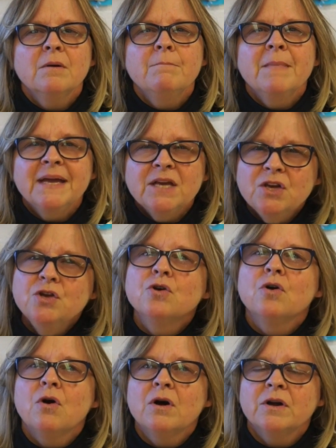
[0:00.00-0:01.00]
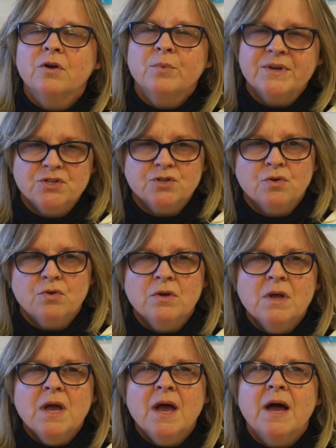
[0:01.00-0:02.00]
making your art original.
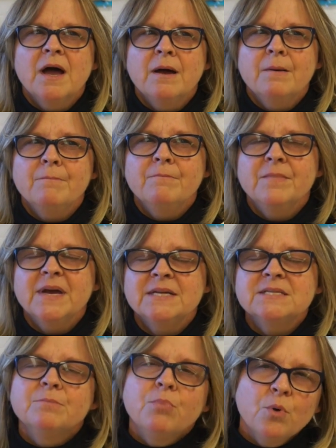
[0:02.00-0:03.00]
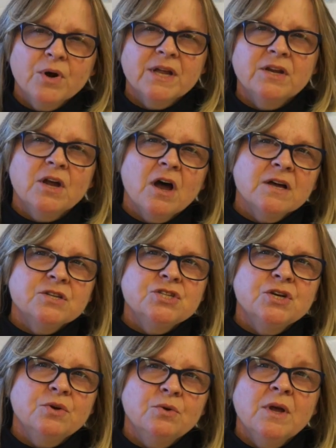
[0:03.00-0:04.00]
It's important not
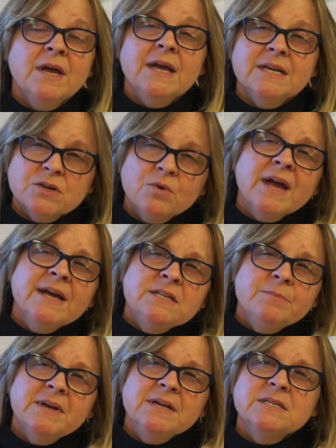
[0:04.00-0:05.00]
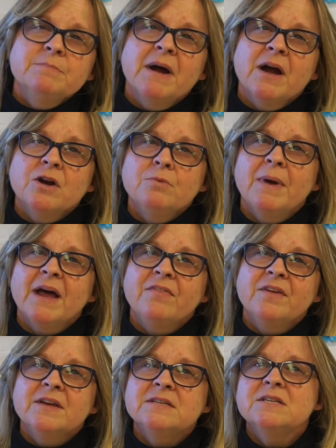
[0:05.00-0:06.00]
to, it's okay to be inspired by
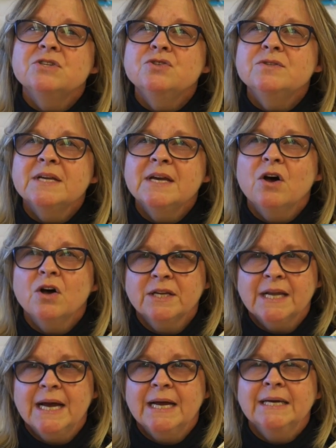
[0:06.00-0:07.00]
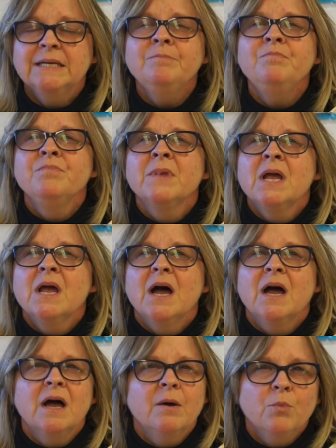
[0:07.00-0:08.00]
things that you see online.
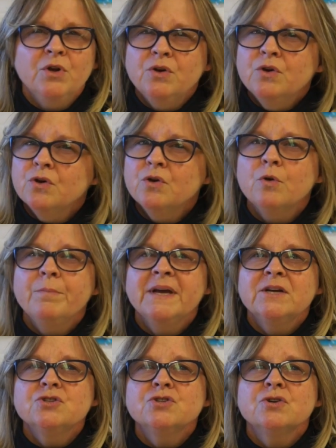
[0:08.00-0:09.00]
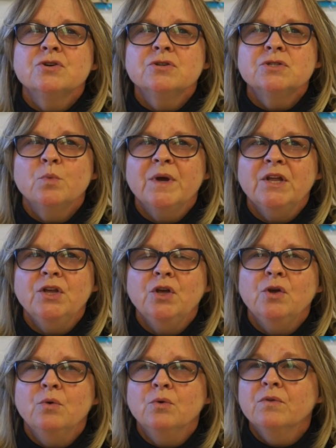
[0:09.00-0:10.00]
When you Google pictures, when
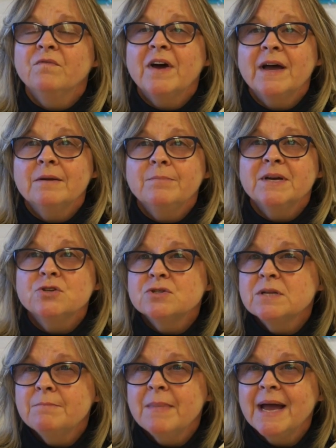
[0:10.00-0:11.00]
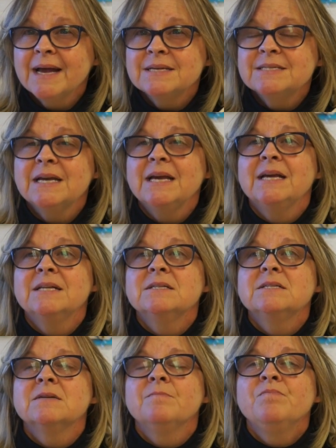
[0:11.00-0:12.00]
you find pictures in magazines,